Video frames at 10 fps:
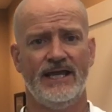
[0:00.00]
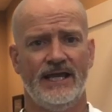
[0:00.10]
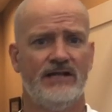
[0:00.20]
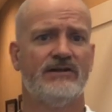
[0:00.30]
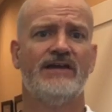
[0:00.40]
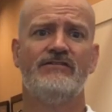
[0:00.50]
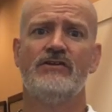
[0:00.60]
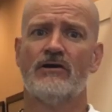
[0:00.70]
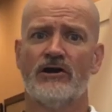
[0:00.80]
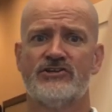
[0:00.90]
and it'll give you
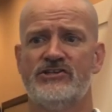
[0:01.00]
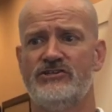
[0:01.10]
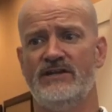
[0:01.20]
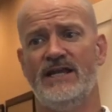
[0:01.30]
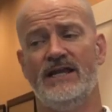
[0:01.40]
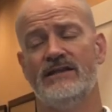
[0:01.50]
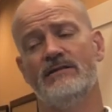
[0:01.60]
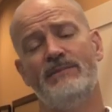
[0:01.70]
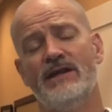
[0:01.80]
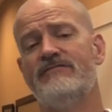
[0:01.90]
the arch that you need. And
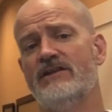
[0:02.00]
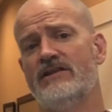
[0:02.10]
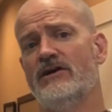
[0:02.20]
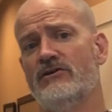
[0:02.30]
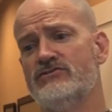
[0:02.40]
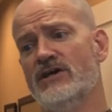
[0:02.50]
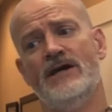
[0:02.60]
the benefit of those